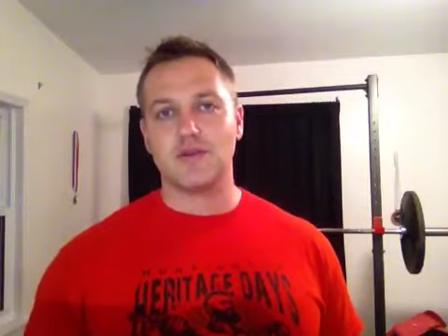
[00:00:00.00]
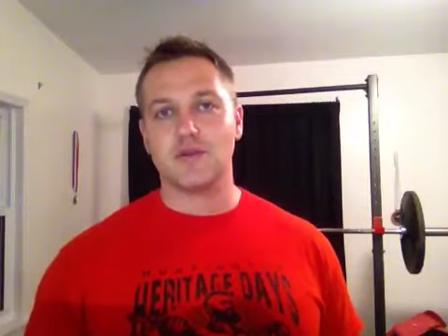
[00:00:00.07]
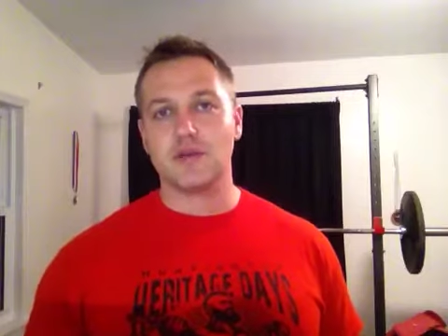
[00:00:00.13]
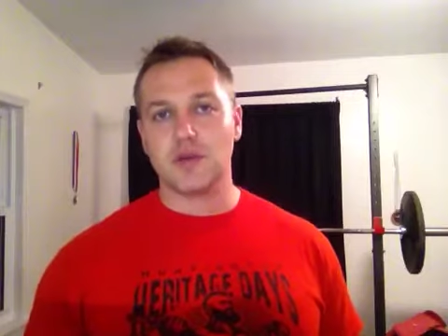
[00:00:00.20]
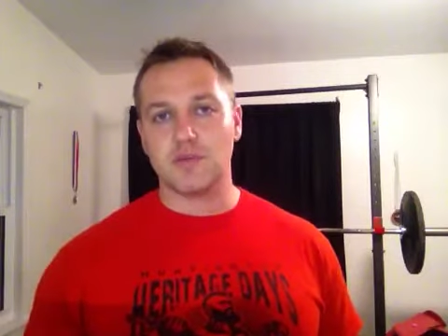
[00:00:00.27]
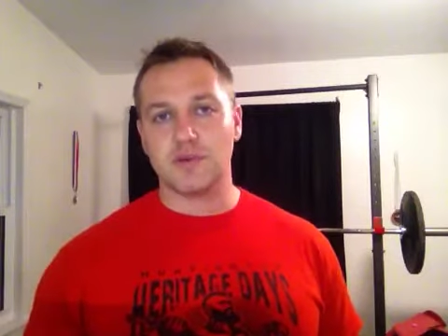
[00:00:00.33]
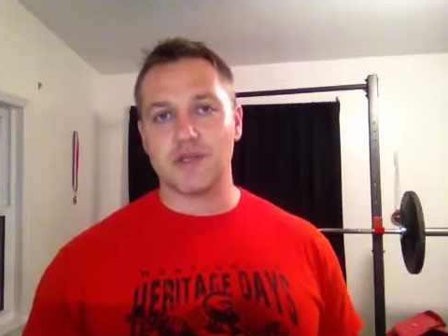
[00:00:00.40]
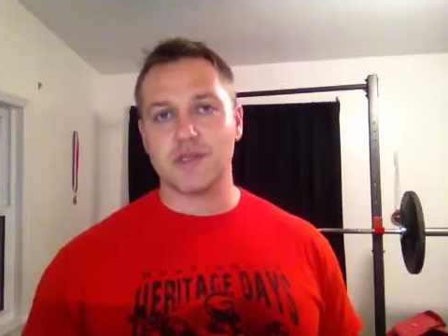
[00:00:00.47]

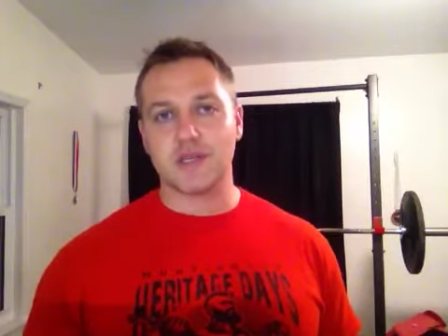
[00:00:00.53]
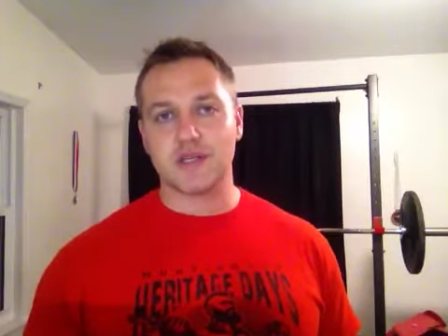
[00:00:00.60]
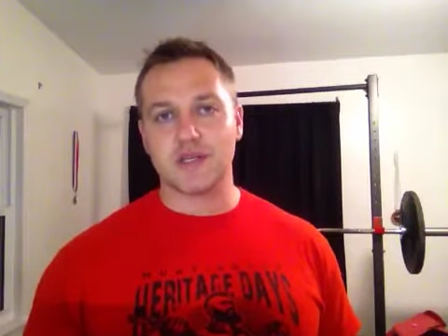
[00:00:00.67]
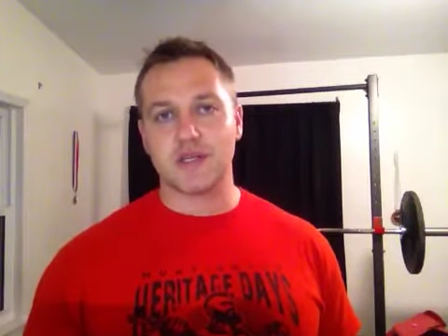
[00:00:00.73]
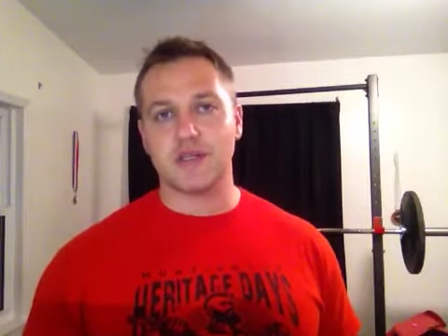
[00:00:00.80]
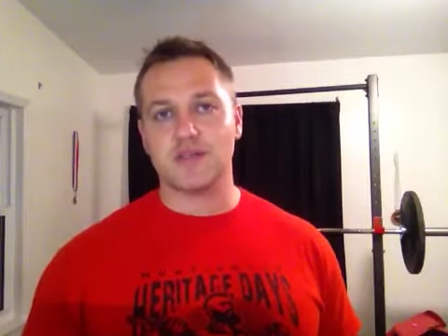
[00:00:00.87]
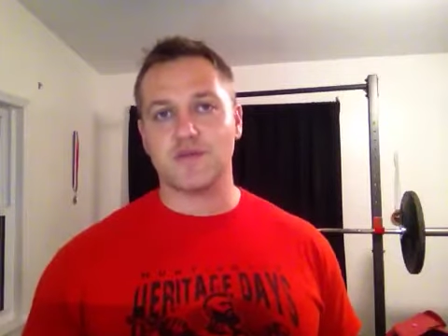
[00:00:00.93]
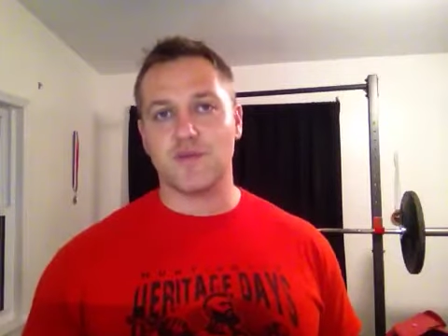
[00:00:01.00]
good
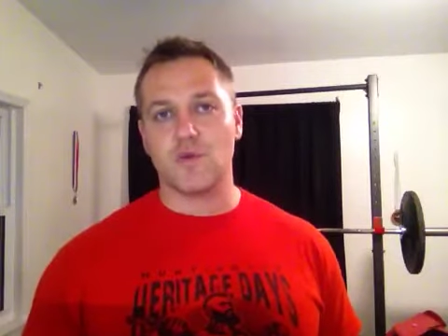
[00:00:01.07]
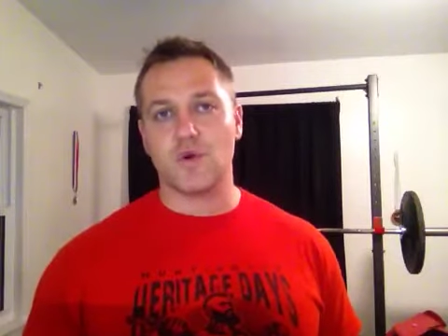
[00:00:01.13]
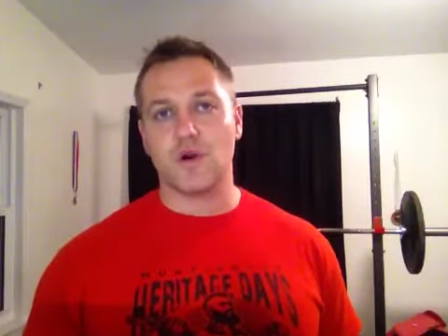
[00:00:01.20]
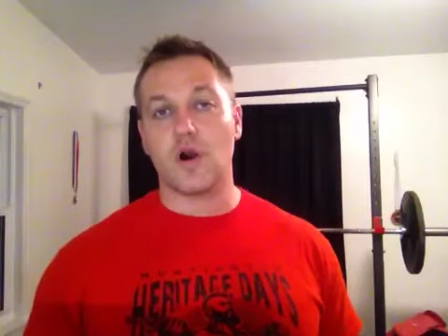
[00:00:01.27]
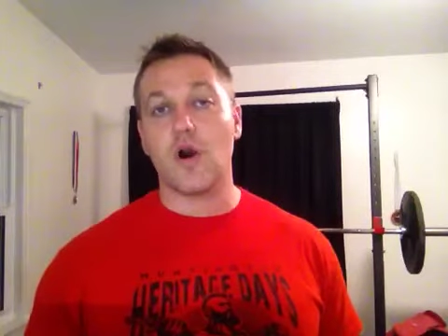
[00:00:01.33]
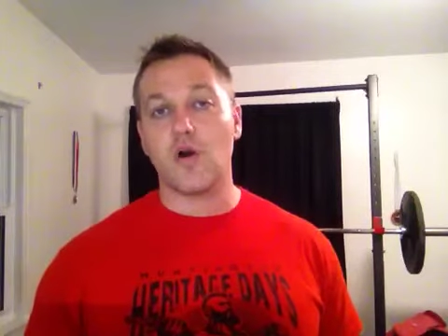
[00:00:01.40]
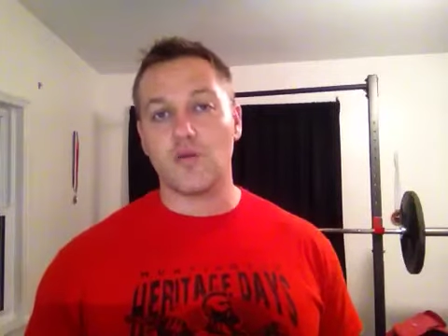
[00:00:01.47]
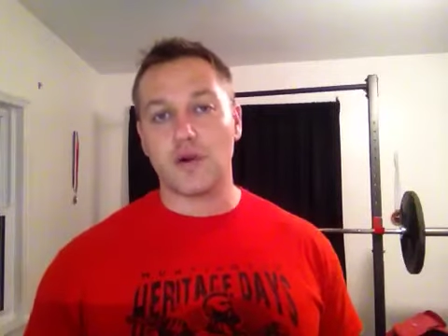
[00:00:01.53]
positions
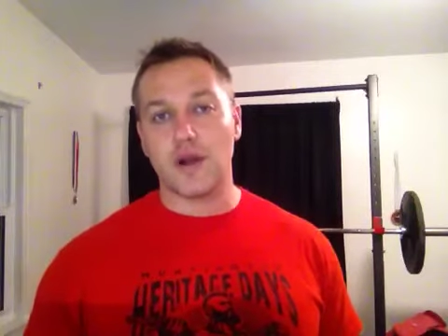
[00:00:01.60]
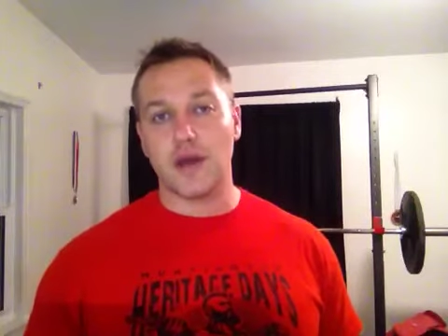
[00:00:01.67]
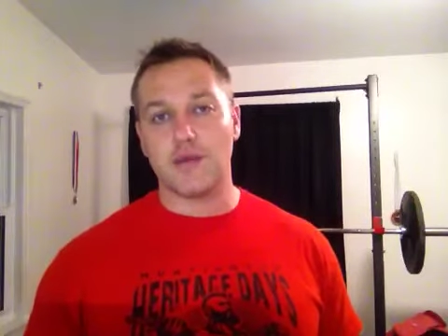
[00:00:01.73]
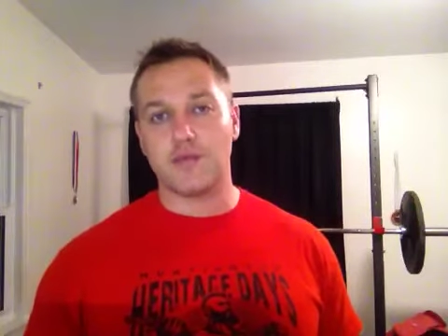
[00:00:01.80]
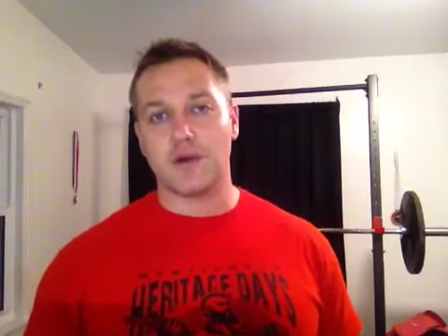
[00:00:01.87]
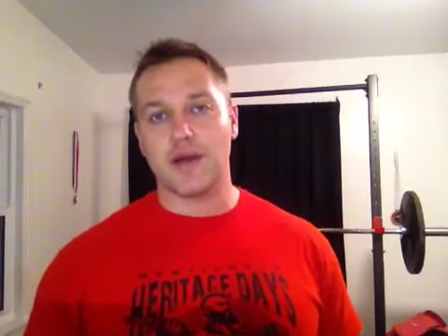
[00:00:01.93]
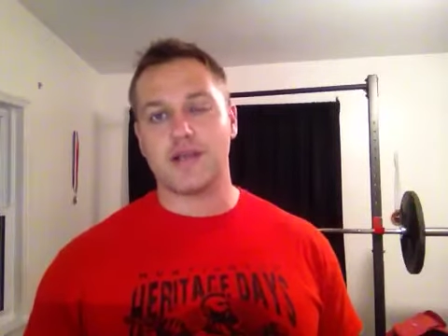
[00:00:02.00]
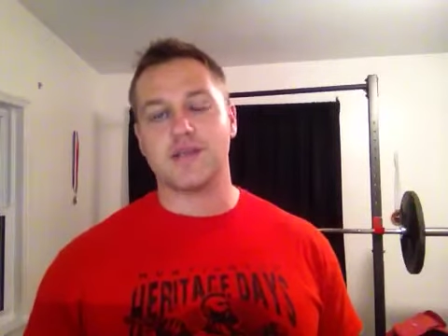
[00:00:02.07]
for
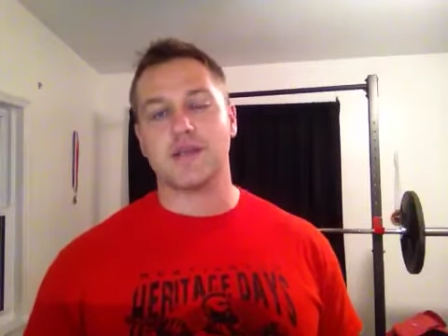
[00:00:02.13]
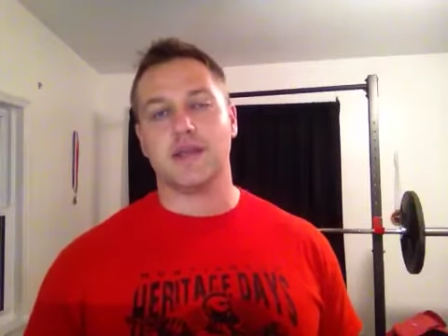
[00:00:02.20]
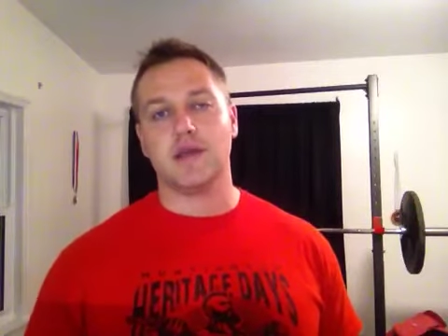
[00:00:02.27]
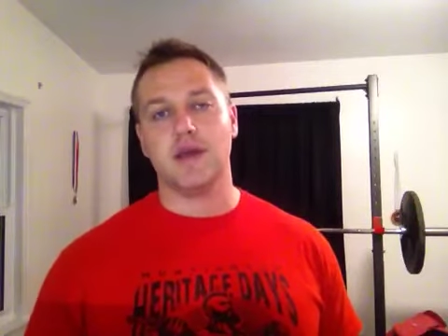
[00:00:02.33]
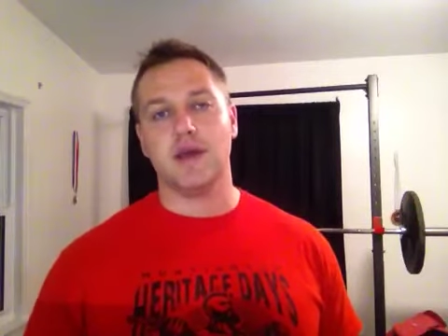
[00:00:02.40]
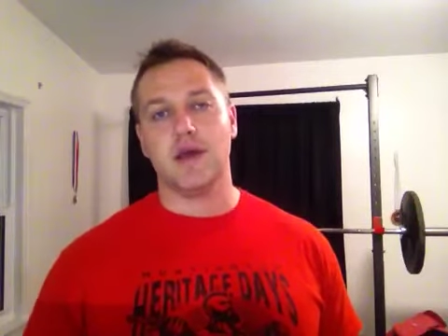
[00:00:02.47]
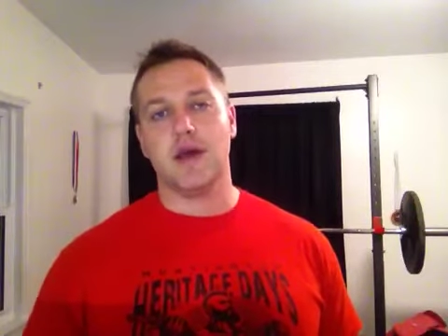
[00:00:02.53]
overhead pressing,